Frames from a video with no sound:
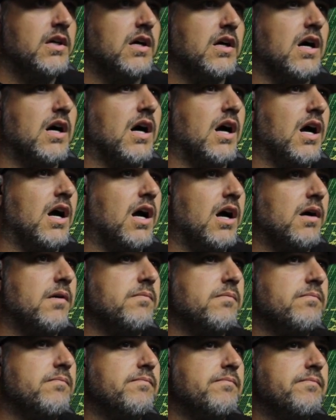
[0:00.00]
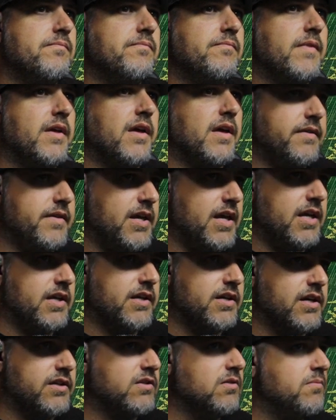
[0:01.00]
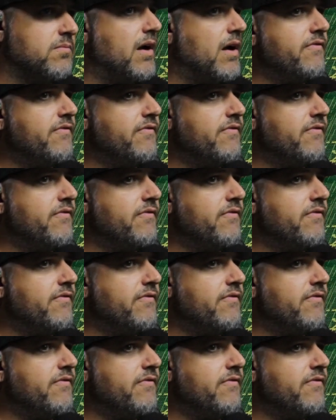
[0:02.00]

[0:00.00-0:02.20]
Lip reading: A custom.